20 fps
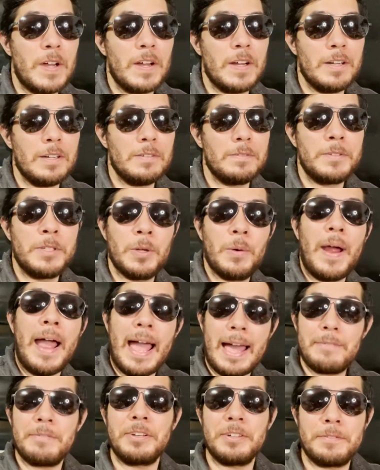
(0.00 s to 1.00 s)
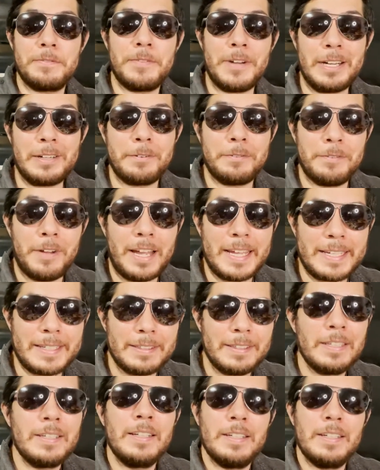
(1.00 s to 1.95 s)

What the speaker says: of, having a fair fight,